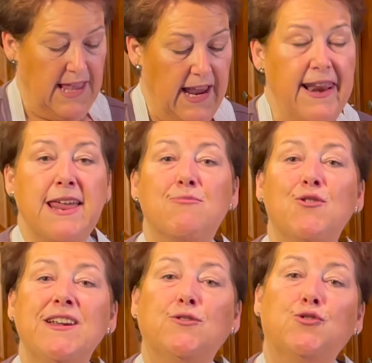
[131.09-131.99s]
And I am
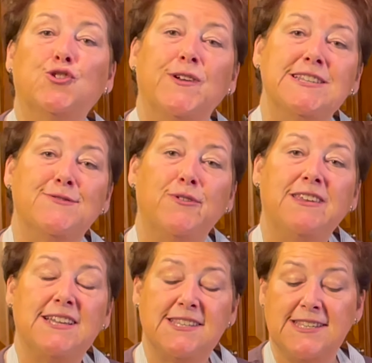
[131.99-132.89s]
going to transfer
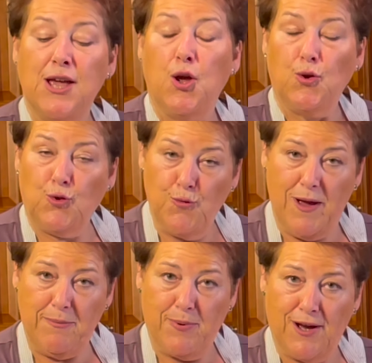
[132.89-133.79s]
this to my
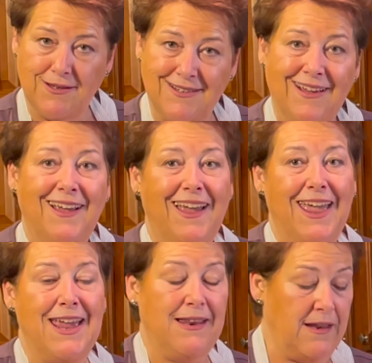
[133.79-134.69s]
pot
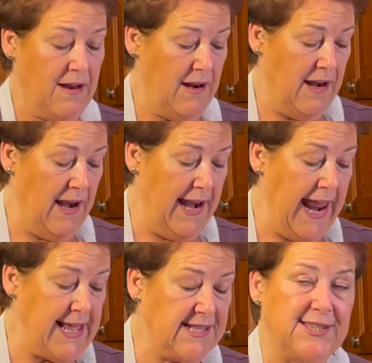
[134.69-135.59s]
and let
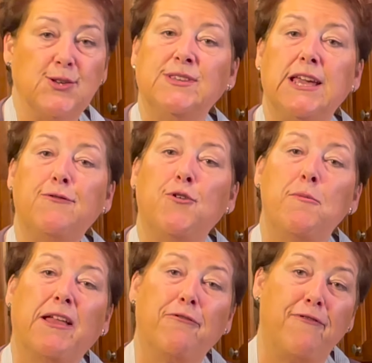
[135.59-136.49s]
it saute for
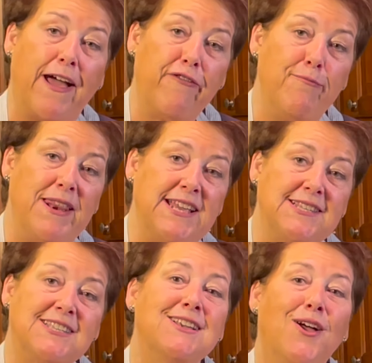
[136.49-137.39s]
about 5
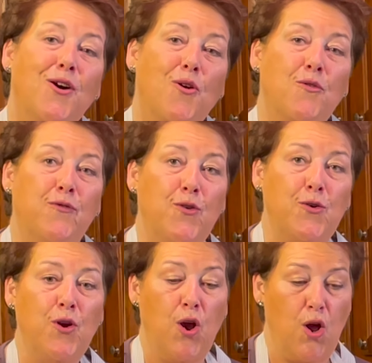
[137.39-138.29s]
minutes over
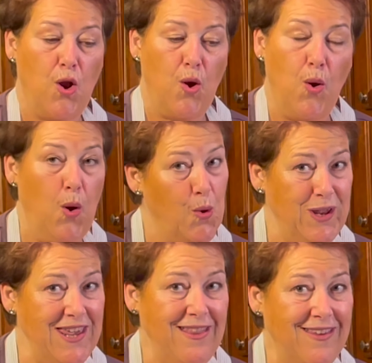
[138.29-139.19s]
low
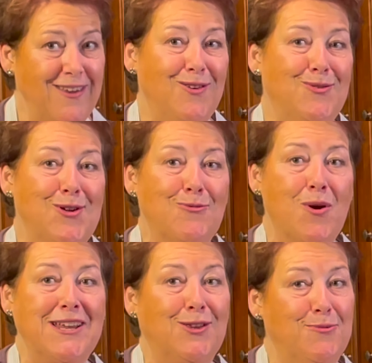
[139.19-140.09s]
heat. You do not
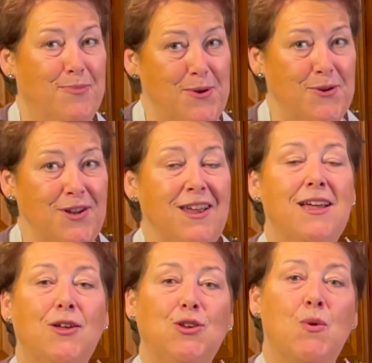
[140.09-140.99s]
want it to burn.
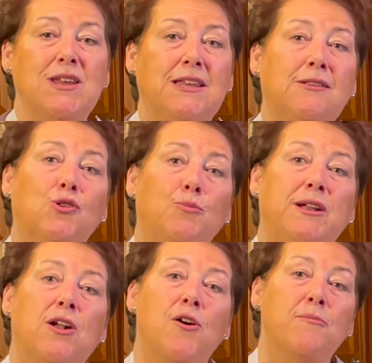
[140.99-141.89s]
You want it to
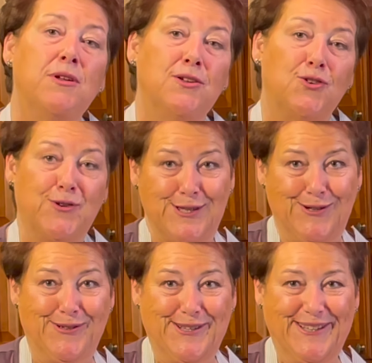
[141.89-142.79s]
become
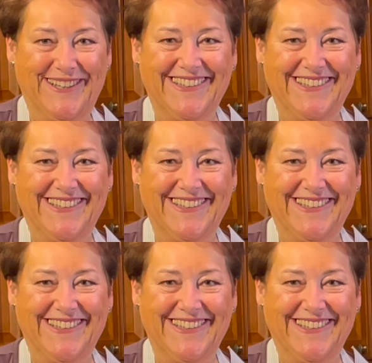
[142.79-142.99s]
translucent.